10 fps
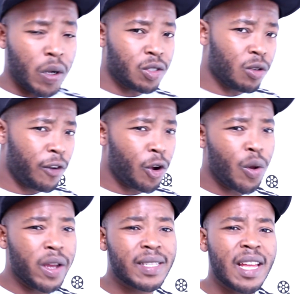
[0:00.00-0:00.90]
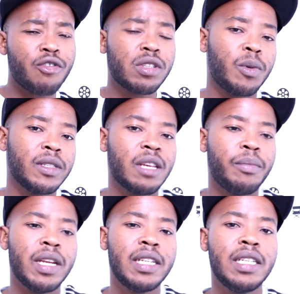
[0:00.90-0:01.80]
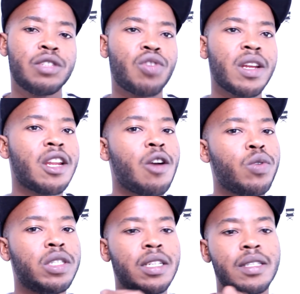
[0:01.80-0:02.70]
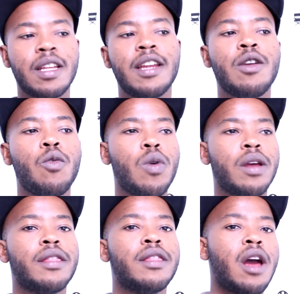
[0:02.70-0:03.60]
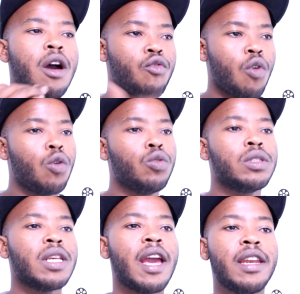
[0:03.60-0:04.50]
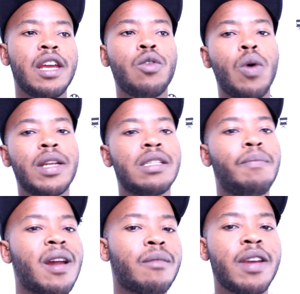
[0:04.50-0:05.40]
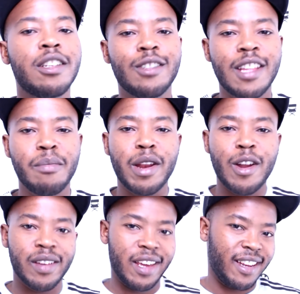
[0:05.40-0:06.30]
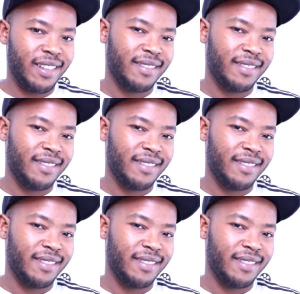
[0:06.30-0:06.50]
What's to follow is their responsibilities. Right now, we're just starting with their roles and in what department do they belong in.